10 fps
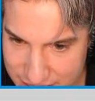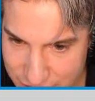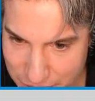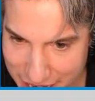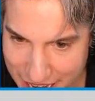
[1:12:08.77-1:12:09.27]

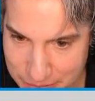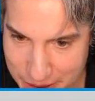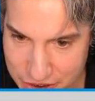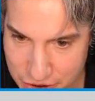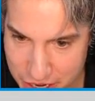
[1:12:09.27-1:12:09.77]
So I have
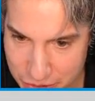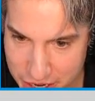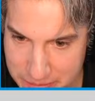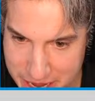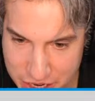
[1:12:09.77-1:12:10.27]
my new
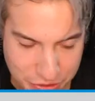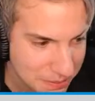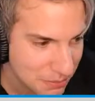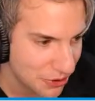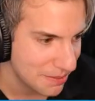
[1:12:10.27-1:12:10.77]
area
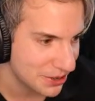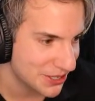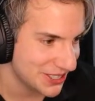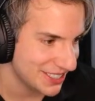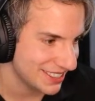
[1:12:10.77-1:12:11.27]
metric
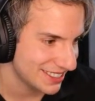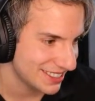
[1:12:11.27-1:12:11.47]
parameter.